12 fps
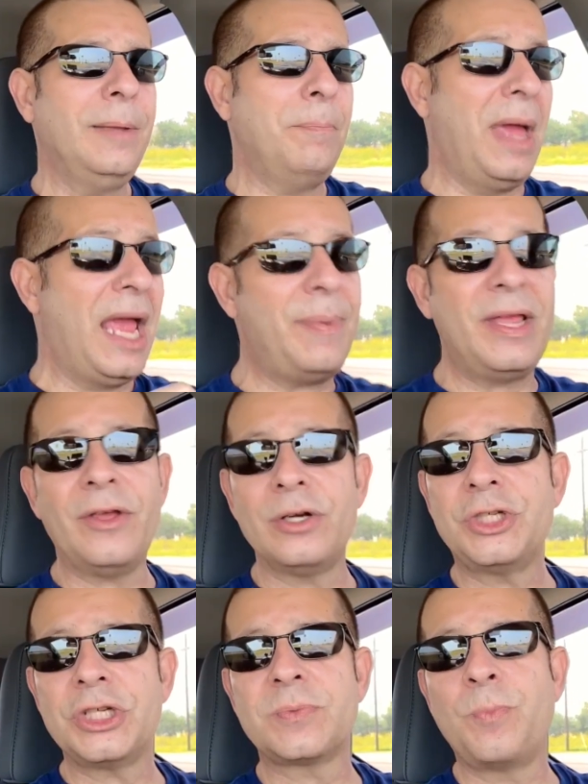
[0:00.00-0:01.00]
Maybe they're
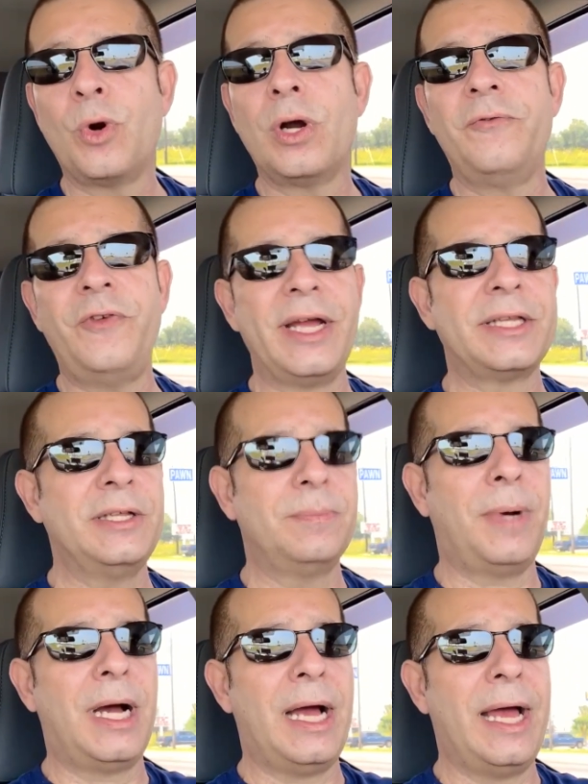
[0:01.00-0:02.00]
just more
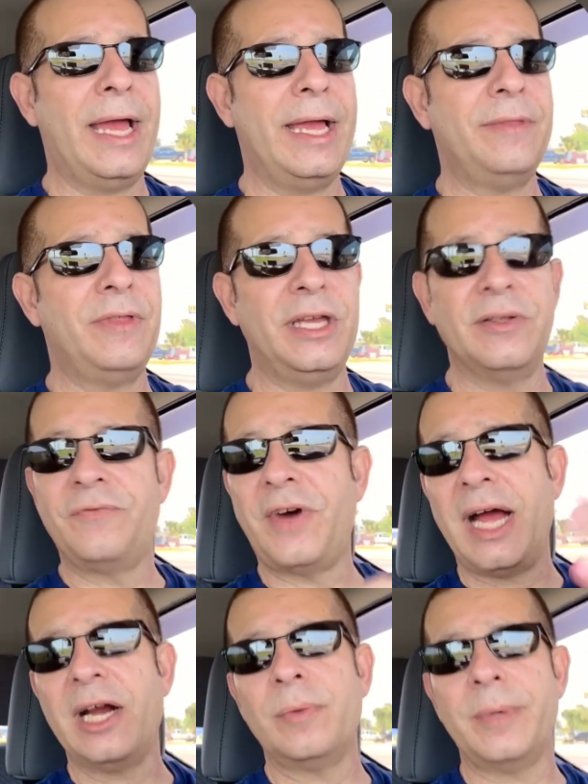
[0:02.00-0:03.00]
affected by the
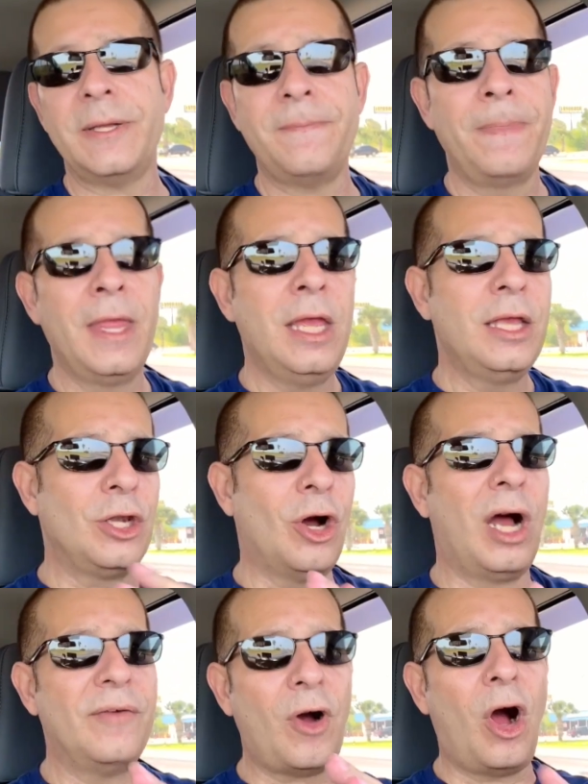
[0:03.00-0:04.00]
environment. You
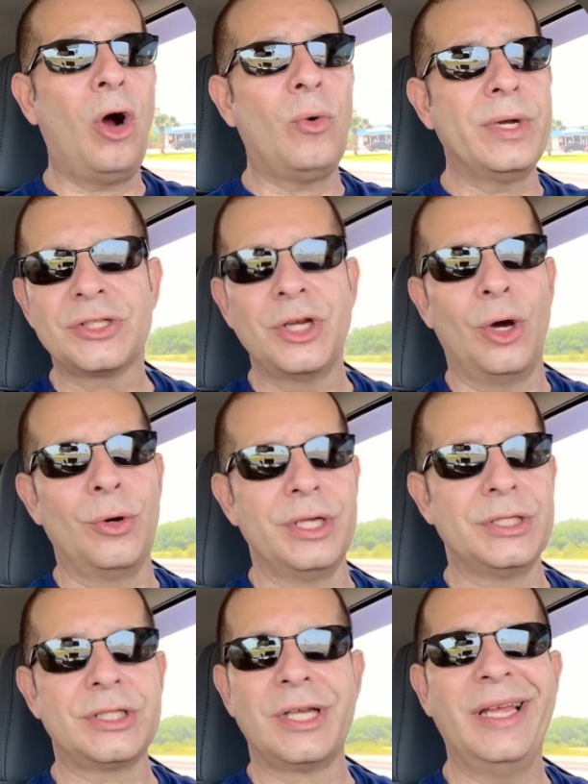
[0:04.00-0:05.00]
know, I've always
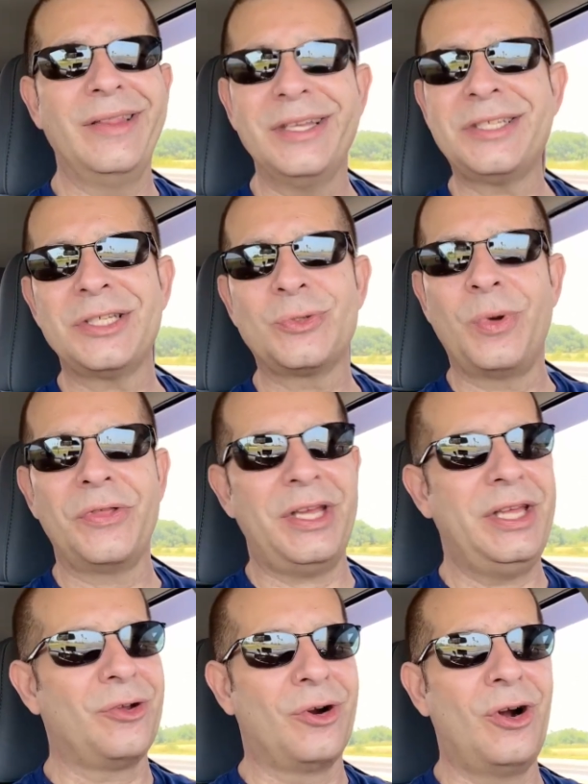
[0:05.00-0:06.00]
noticed, and this is with
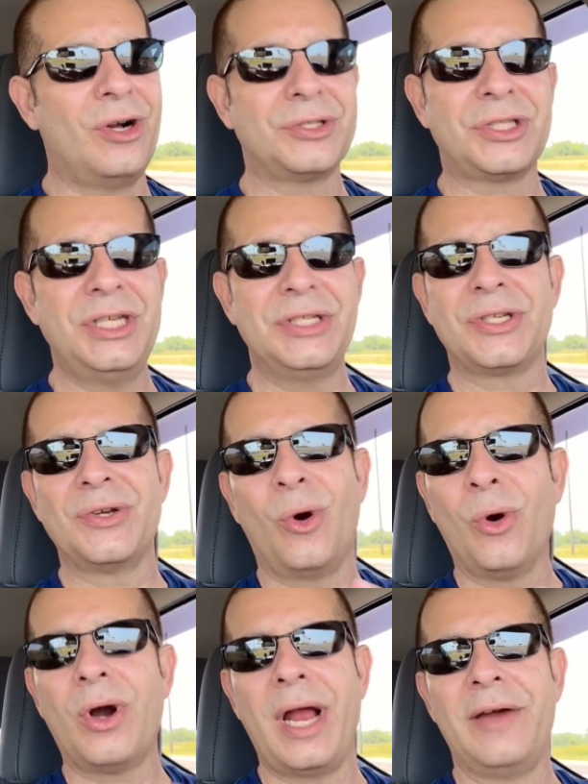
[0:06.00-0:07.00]
either all season
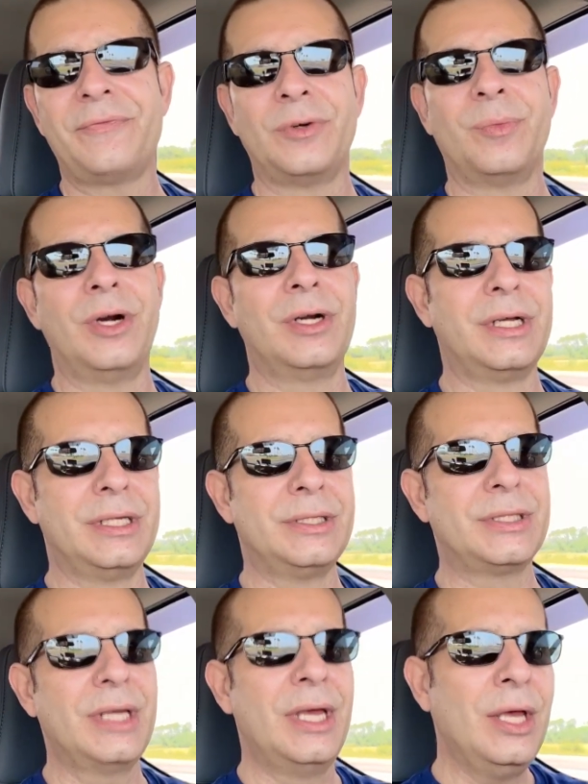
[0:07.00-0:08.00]
or
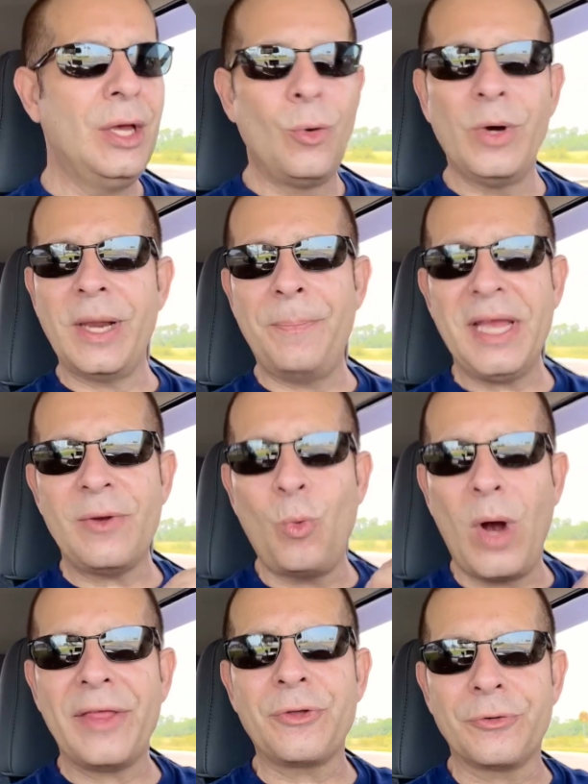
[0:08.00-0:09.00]
aftermarkets, when a big
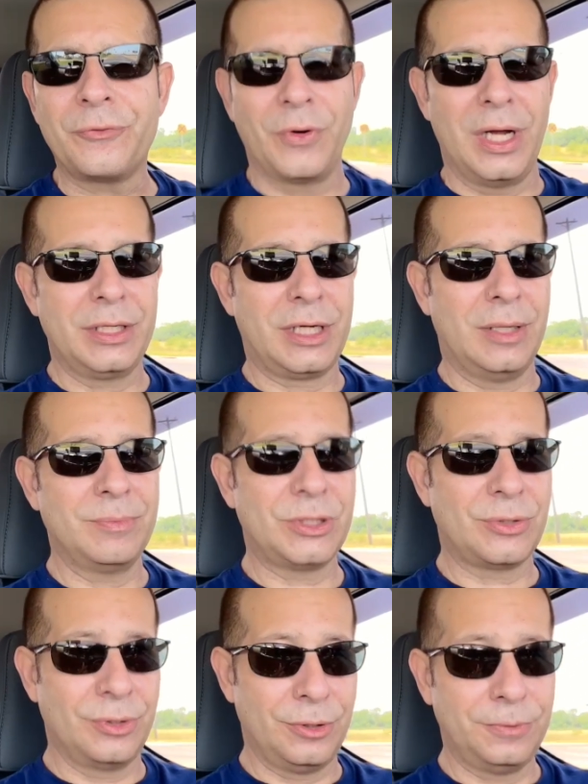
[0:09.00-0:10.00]
weather front comes
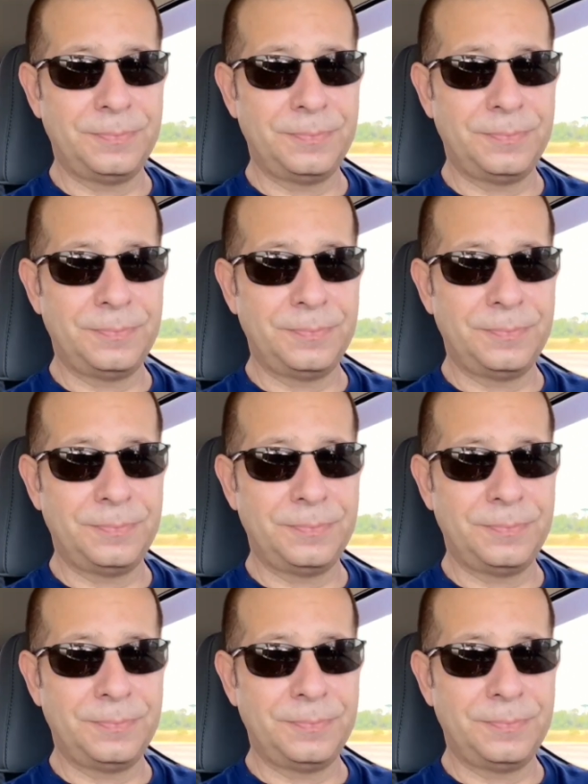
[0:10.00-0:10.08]
through,